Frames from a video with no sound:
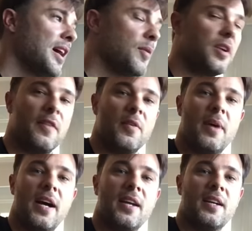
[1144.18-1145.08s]
I'm gonna give you
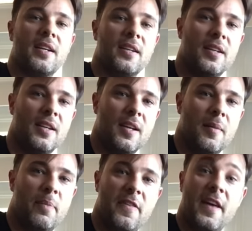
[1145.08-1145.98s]
my uh,
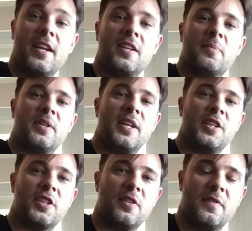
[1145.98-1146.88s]
pathetic
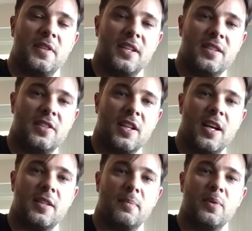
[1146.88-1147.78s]
interpretation of the Still
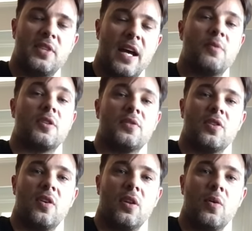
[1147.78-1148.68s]
Got the Blues outro
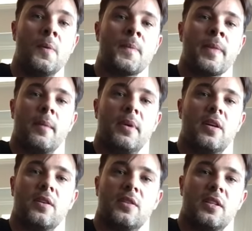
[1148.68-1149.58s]
solo
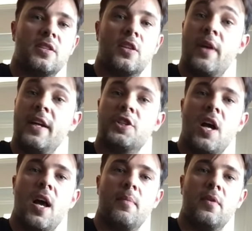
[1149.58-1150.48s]
because it does a great
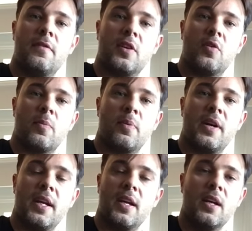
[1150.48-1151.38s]
job of
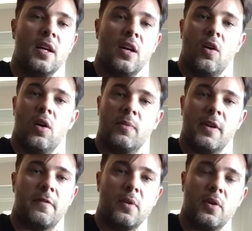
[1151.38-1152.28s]
incorporating all the
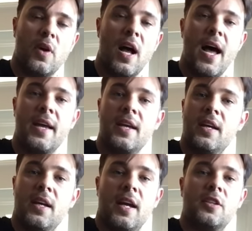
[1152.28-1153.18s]
way from low to high
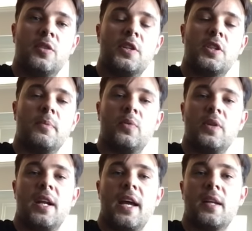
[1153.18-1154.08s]
and switching
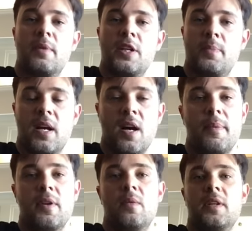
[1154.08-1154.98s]
between the neck and bridge
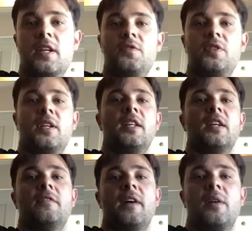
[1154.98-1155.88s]
pickup and hopefully gives you an
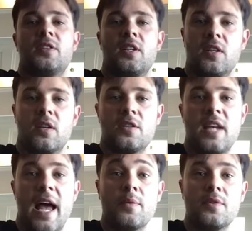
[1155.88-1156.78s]
idea of how this guitar
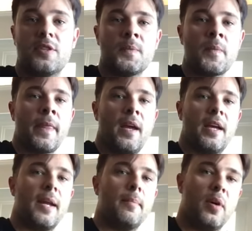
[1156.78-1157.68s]
sounds.
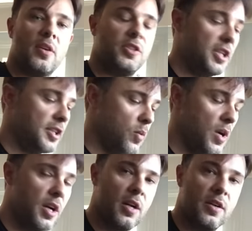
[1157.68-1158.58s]
Again, Boss
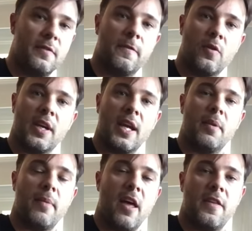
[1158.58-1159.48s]
GT100 four
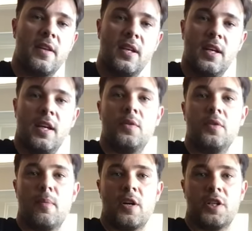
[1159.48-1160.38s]
cable method into
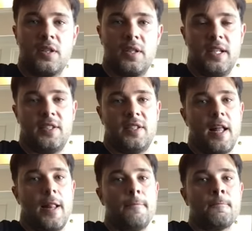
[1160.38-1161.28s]
the Marshall
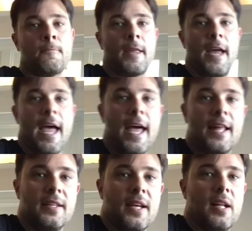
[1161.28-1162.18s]
DSL
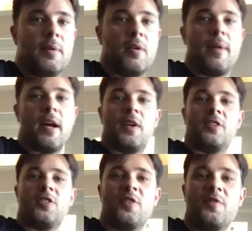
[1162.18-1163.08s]
and uh, I'll be right back with
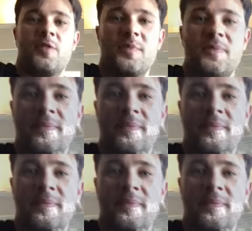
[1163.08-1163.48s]
that solo for you.